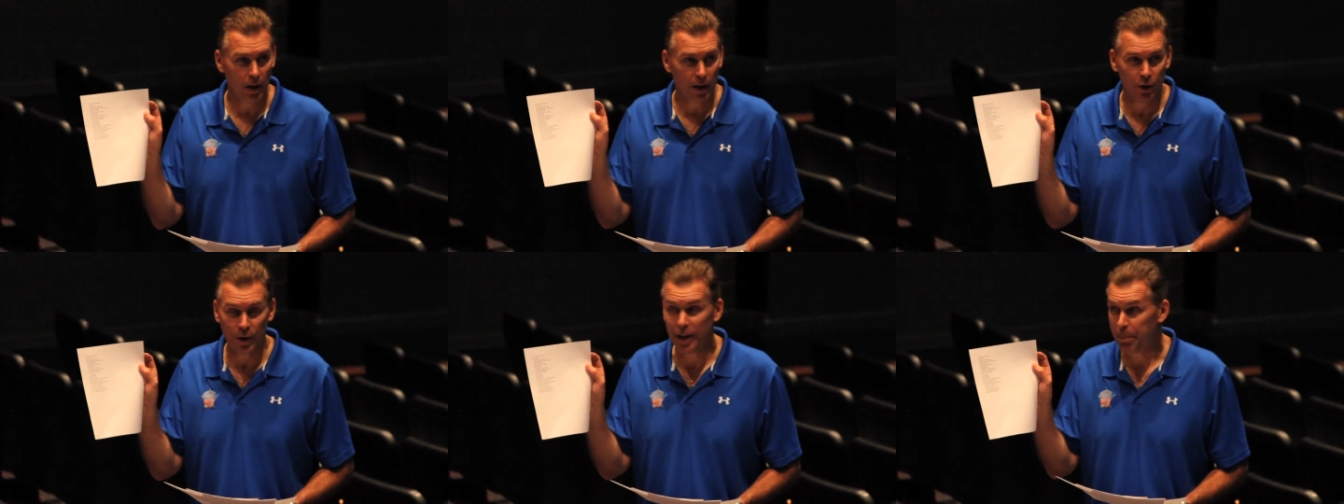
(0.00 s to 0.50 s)

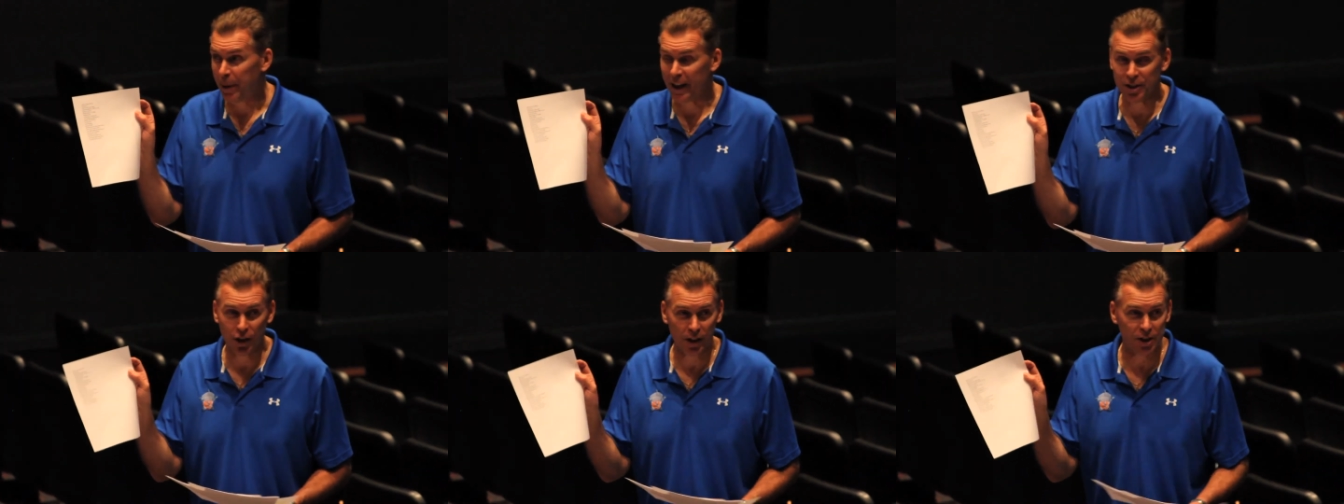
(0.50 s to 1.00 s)
You need a
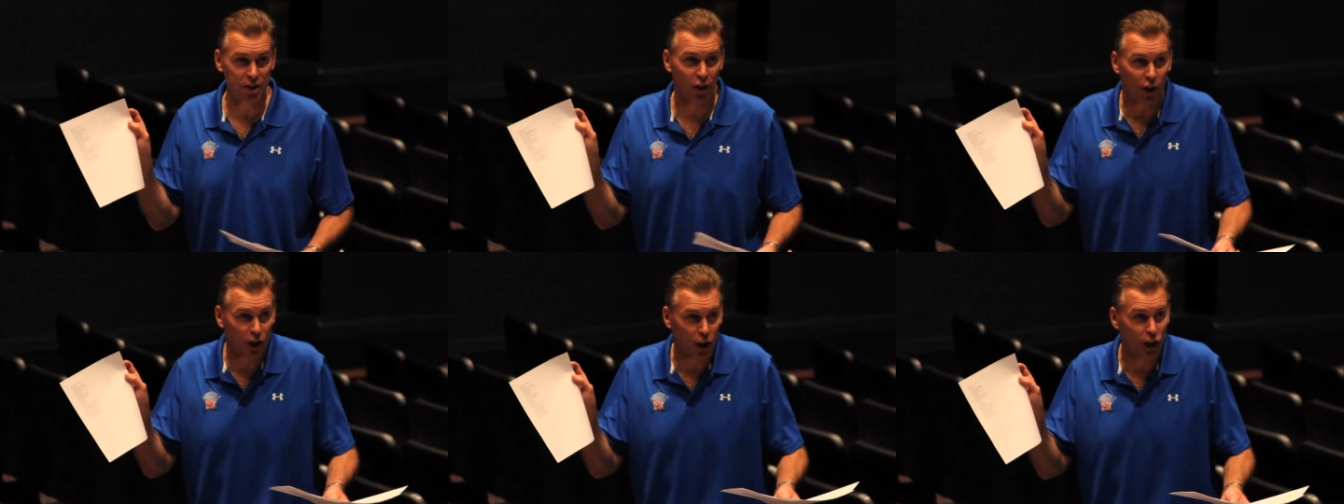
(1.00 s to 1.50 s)
picture because
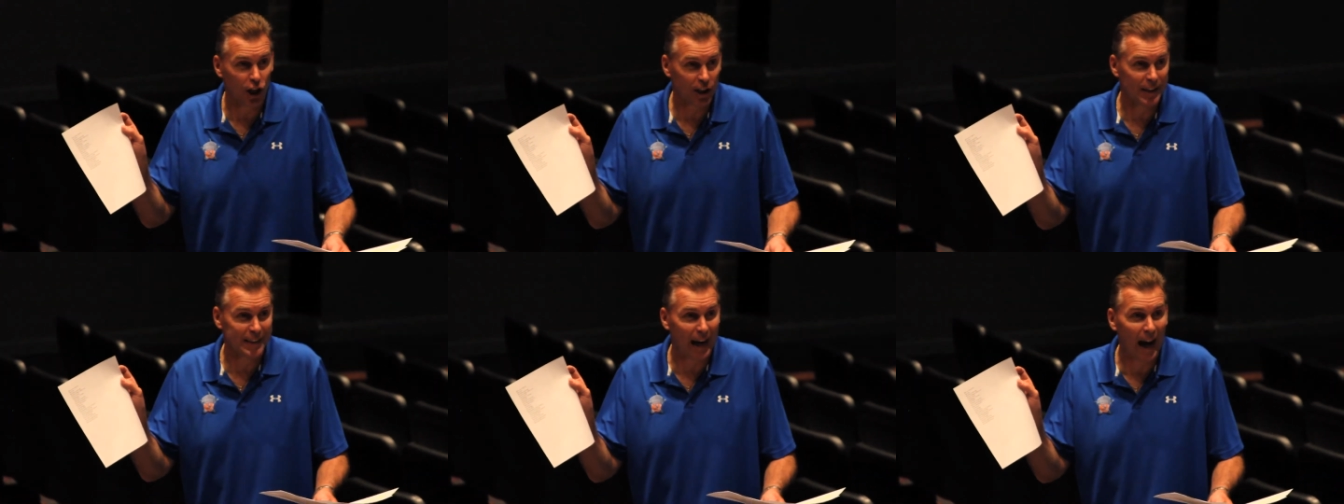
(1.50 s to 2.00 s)
you're a
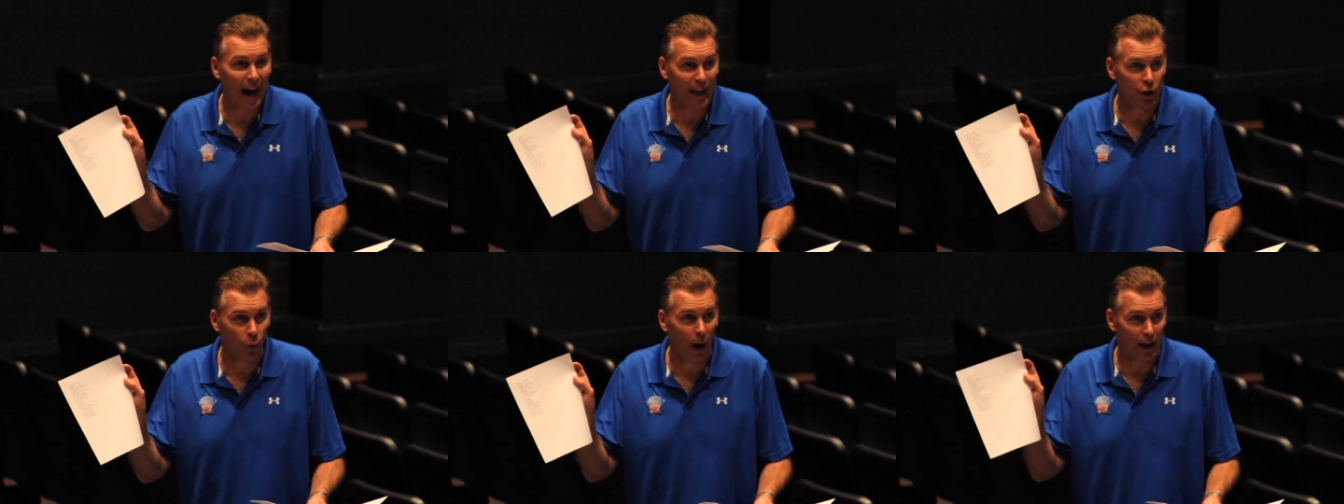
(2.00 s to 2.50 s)
good-looking
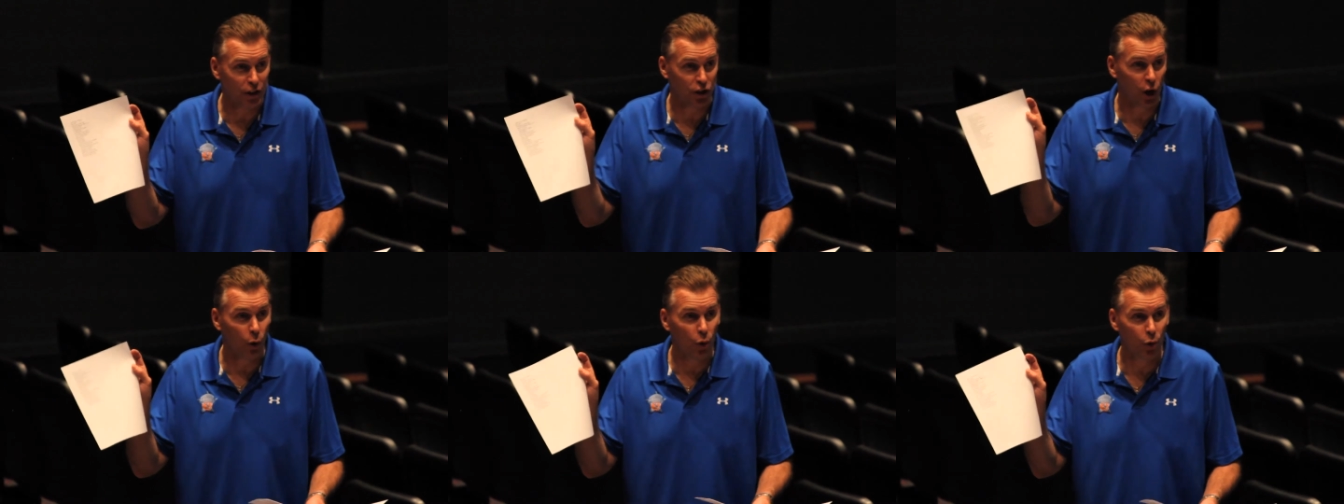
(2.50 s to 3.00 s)
guy. You want to
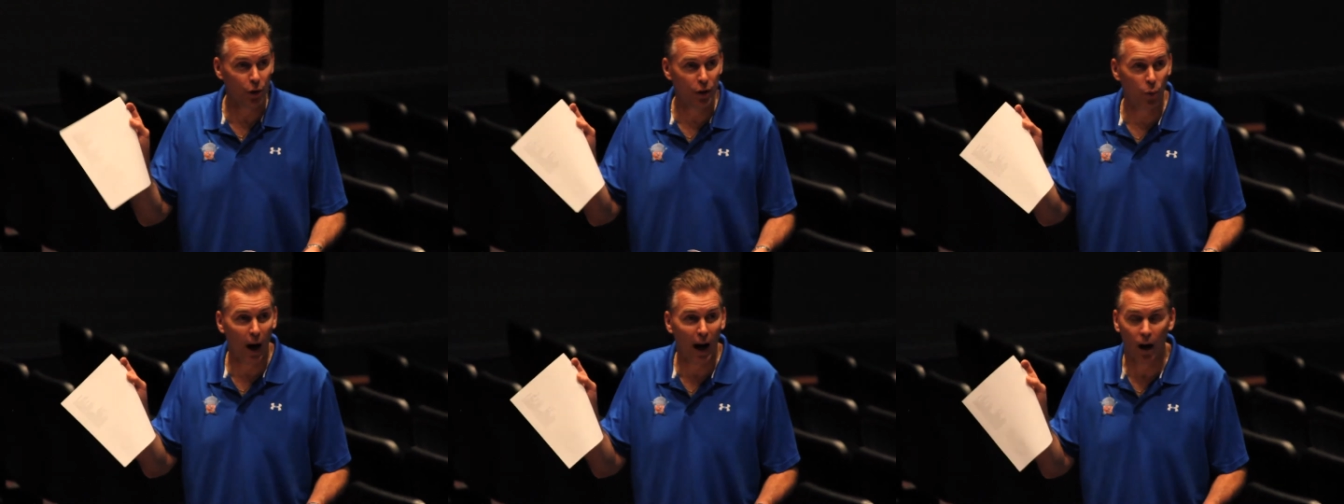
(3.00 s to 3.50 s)
show who
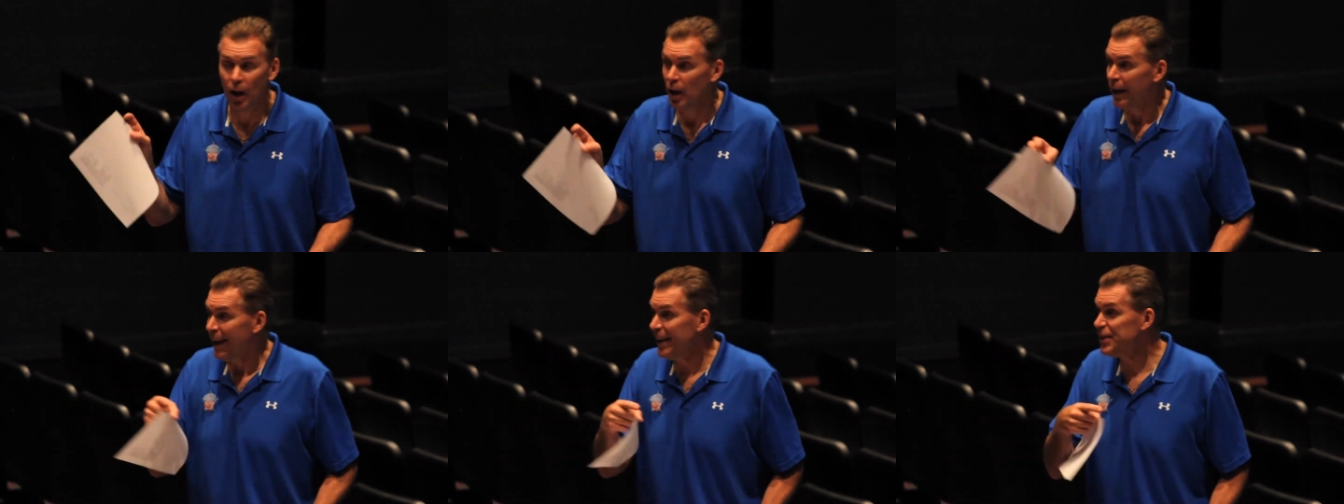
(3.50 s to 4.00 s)
you
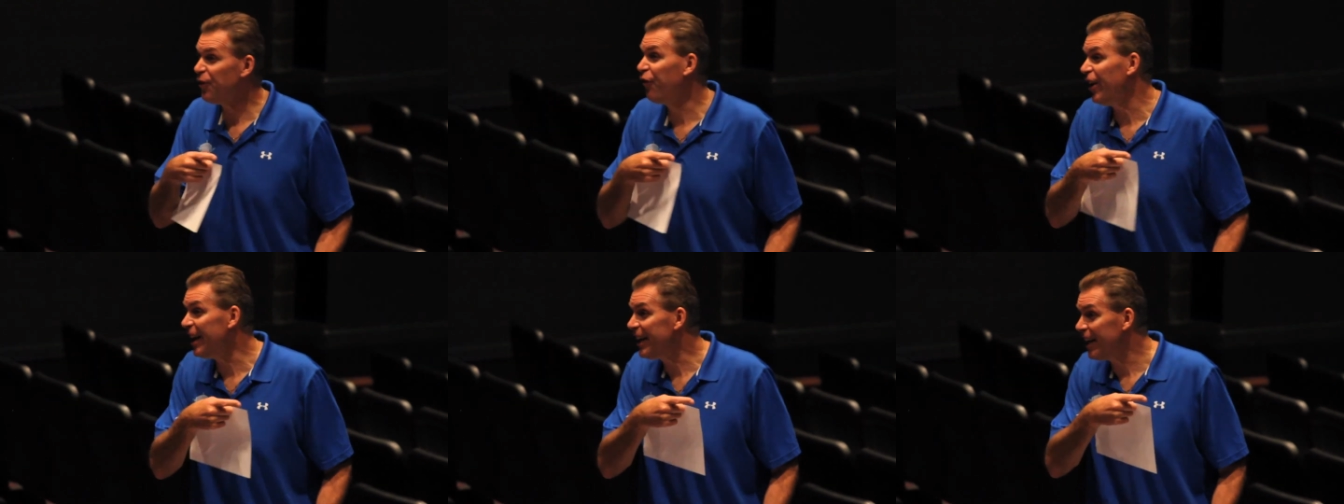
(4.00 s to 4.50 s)
are. His
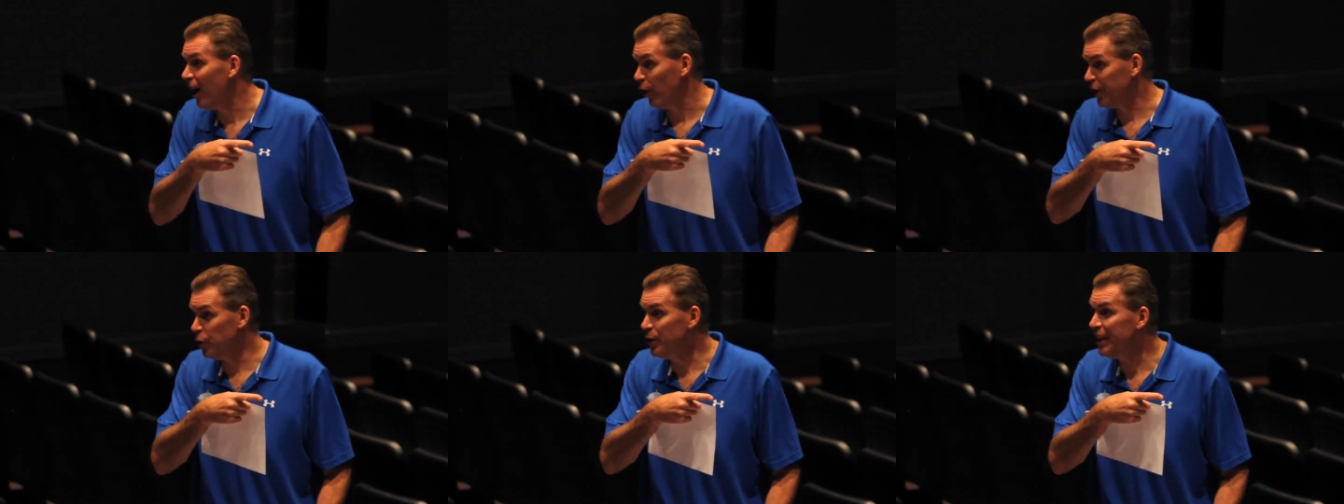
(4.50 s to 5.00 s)
video,
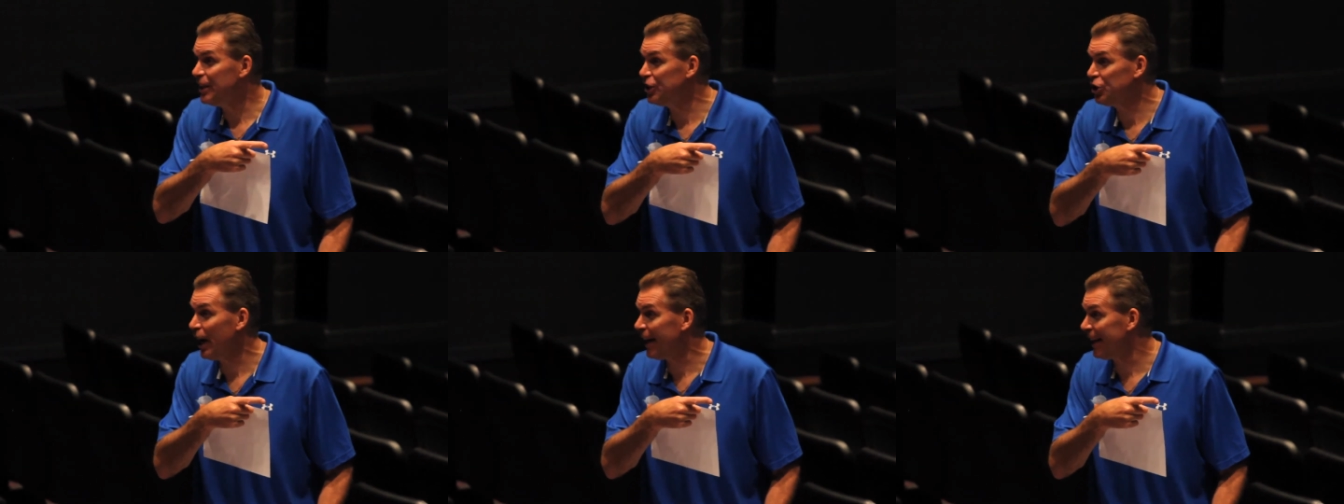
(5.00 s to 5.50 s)
you need to
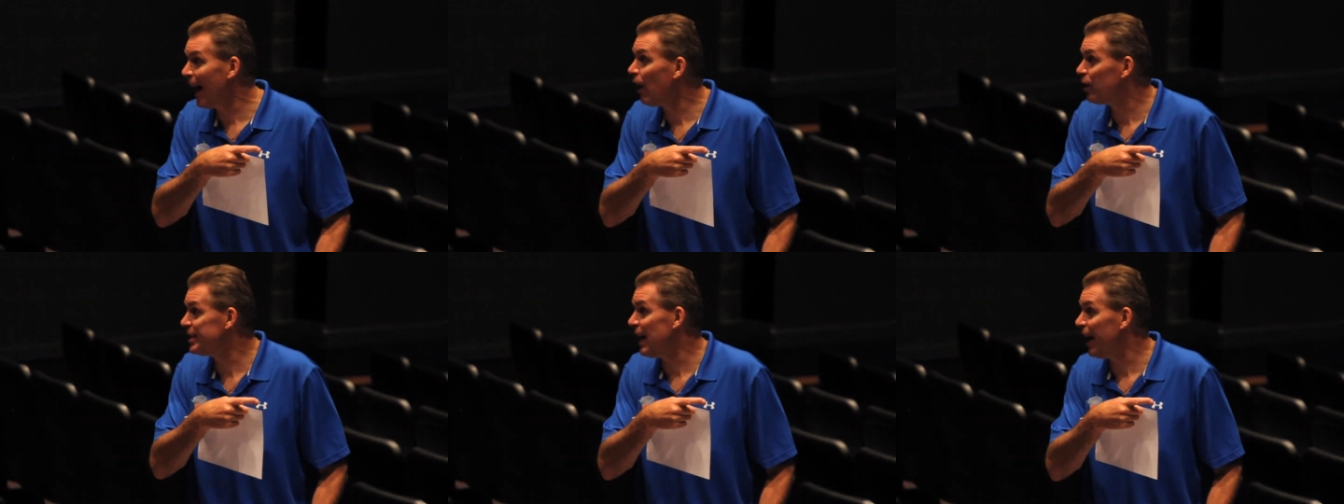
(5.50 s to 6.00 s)
check it
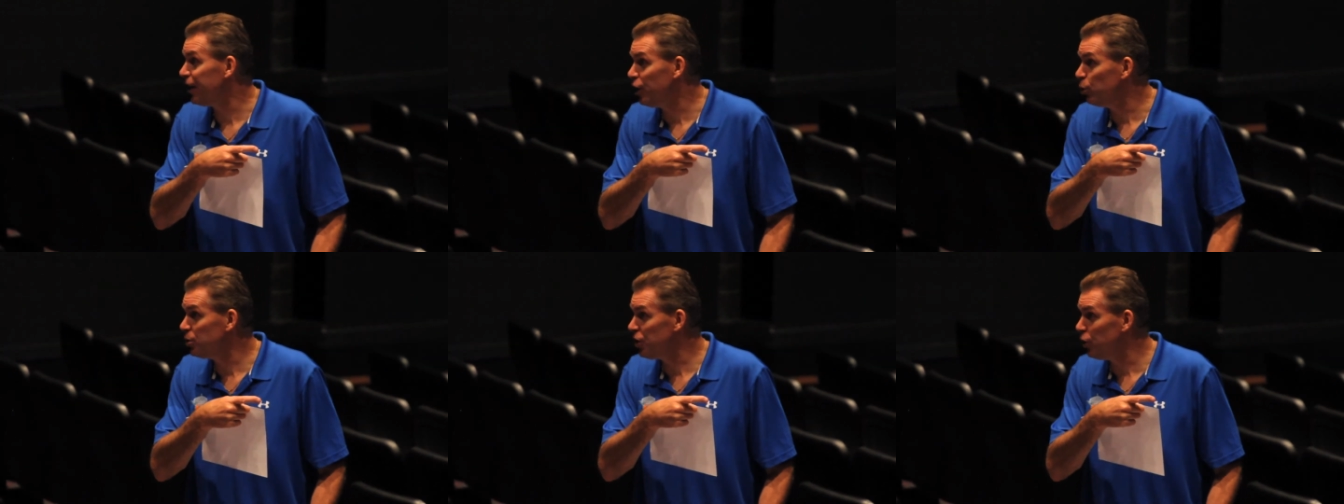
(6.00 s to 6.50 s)
out. It's on
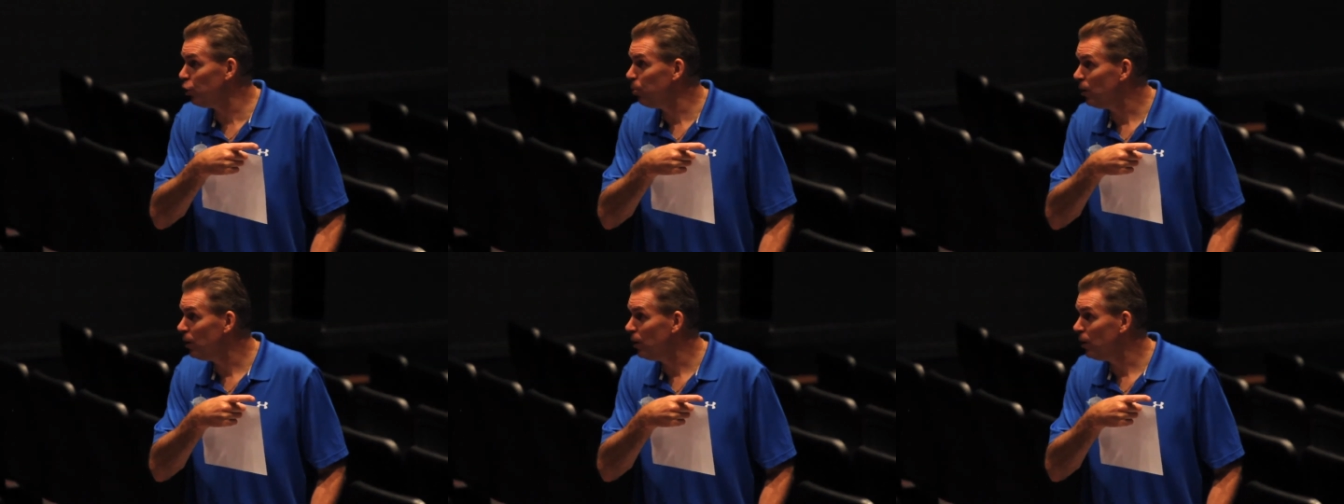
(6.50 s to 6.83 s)
YouTube.